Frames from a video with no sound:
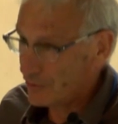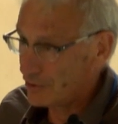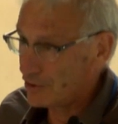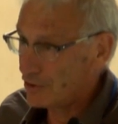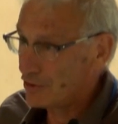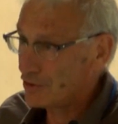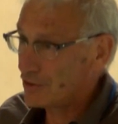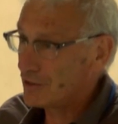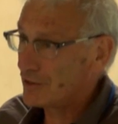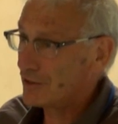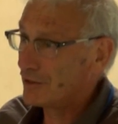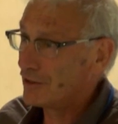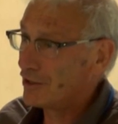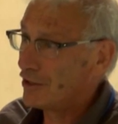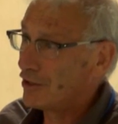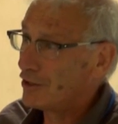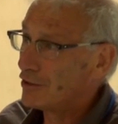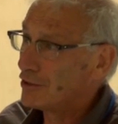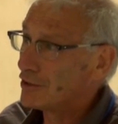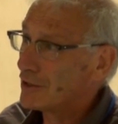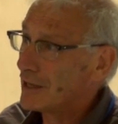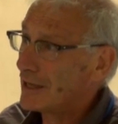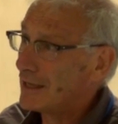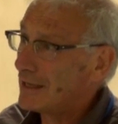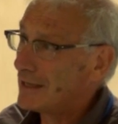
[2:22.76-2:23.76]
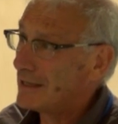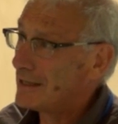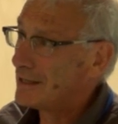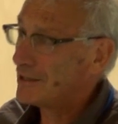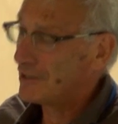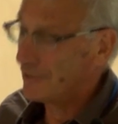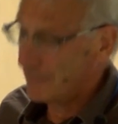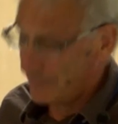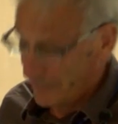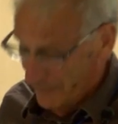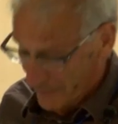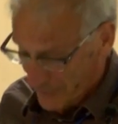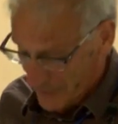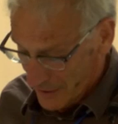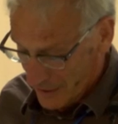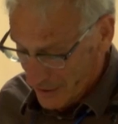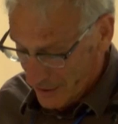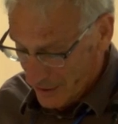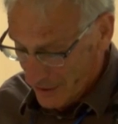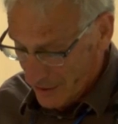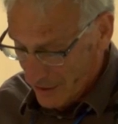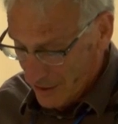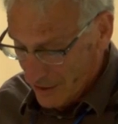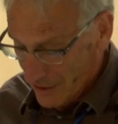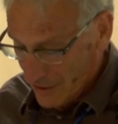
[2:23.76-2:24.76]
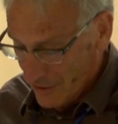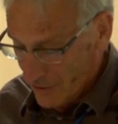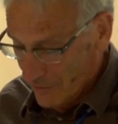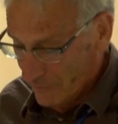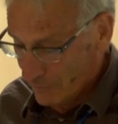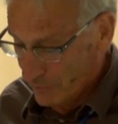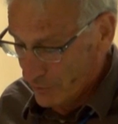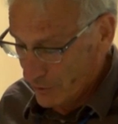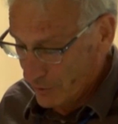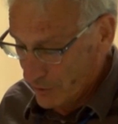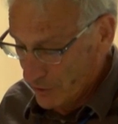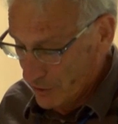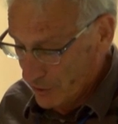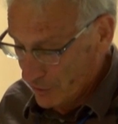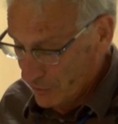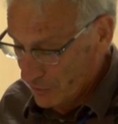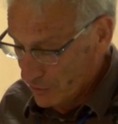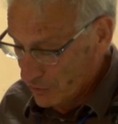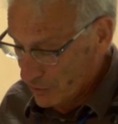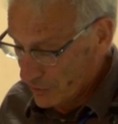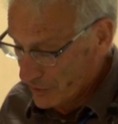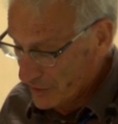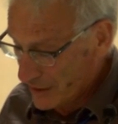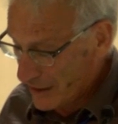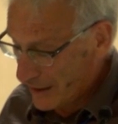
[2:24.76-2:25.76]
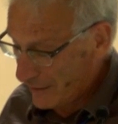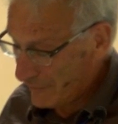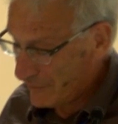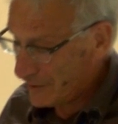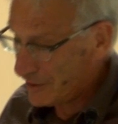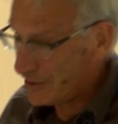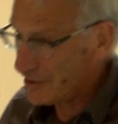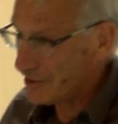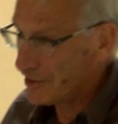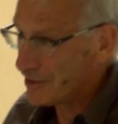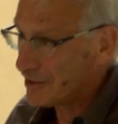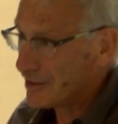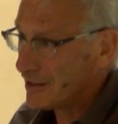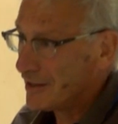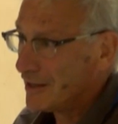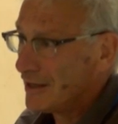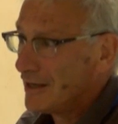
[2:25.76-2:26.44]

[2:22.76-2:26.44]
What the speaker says: were using the old idiom of primitives or savages,